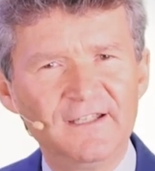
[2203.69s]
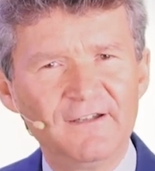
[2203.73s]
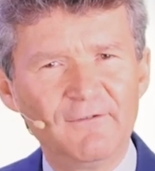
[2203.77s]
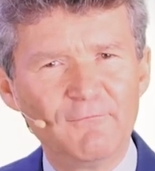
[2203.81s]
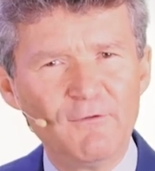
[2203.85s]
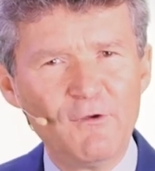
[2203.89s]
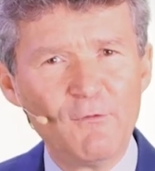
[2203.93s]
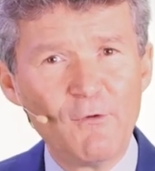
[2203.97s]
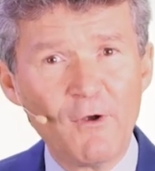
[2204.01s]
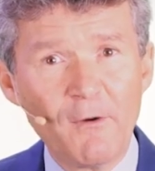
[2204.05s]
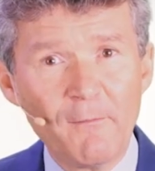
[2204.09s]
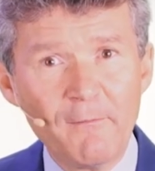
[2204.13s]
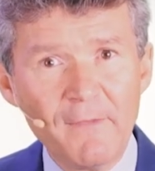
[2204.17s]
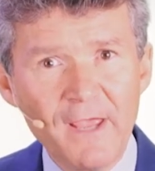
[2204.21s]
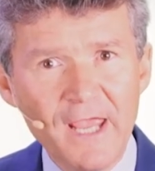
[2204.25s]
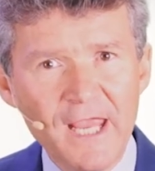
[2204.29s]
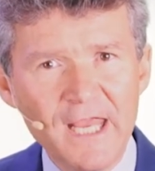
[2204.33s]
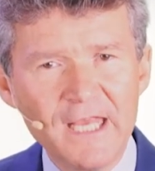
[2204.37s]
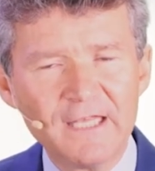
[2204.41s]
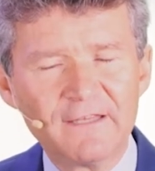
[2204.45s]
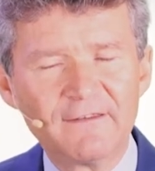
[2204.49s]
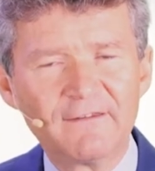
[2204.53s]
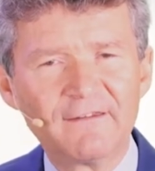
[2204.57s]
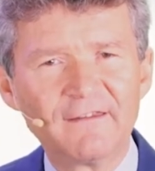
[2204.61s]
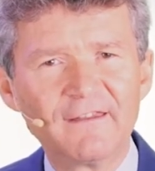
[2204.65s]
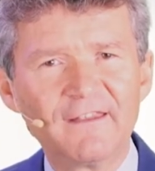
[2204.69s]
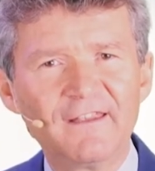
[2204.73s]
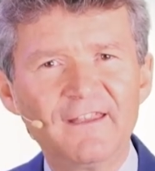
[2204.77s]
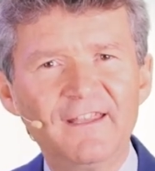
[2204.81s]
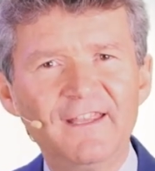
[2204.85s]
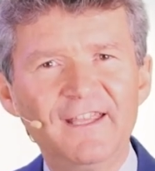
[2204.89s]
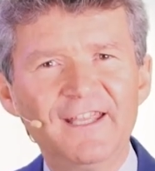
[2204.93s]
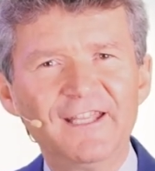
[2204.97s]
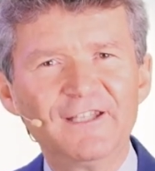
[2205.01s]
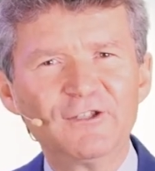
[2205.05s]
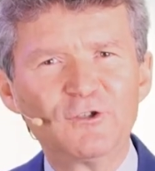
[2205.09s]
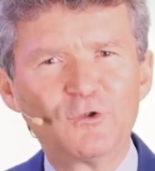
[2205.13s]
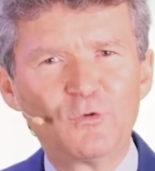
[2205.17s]
We were made
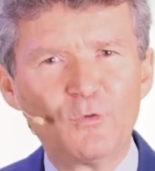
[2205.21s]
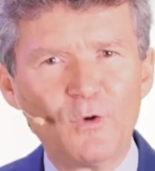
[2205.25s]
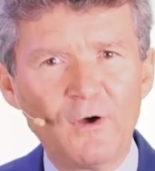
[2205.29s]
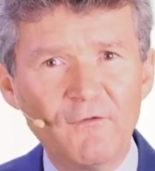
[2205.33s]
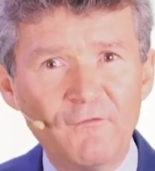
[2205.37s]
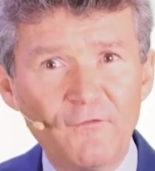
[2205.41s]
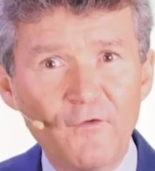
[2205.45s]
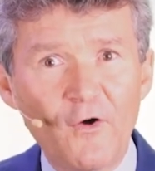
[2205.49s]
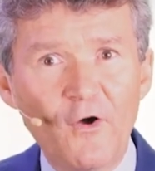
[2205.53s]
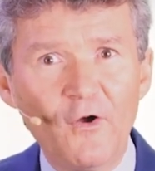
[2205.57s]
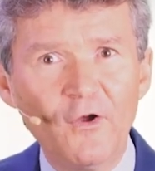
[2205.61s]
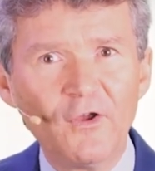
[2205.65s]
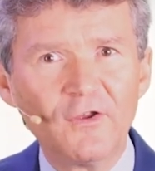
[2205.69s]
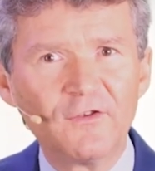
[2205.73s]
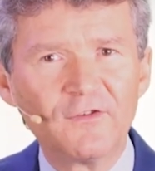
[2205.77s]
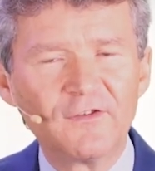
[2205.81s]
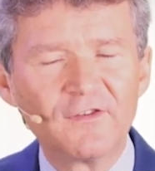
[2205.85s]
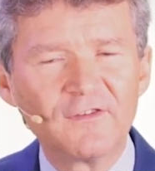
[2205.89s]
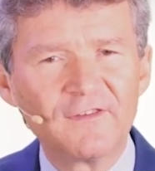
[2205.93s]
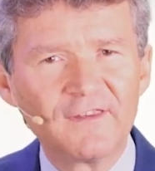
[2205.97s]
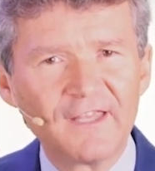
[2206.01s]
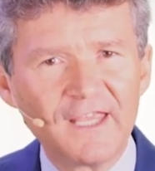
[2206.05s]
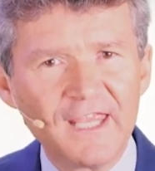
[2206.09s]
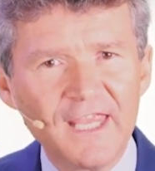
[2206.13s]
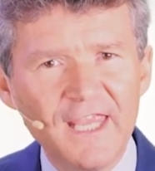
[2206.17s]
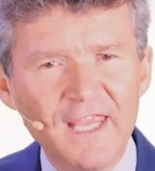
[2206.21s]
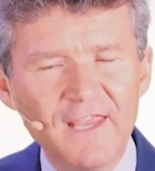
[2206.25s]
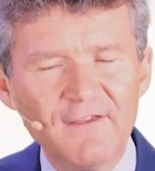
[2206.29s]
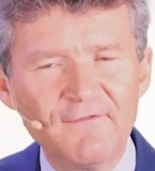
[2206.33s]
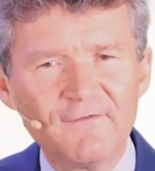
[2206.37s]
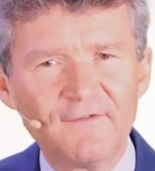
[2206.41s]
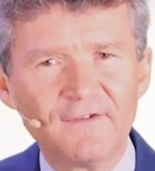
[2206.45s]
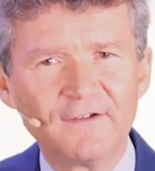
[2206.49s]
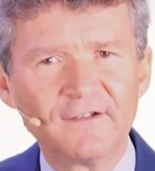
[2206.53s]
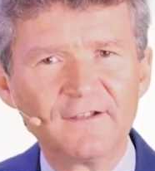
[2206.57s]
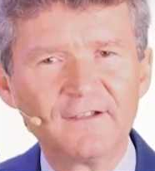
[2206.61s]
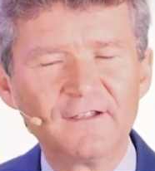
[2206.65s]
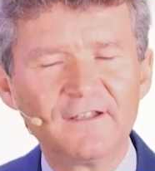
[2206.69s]
to avoid the
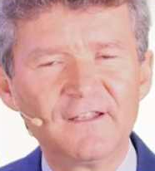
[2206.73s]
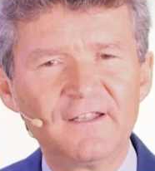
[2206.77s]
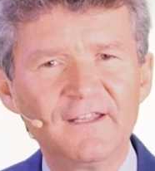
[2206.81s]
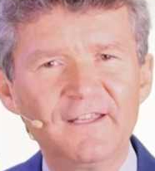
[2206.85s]
evil.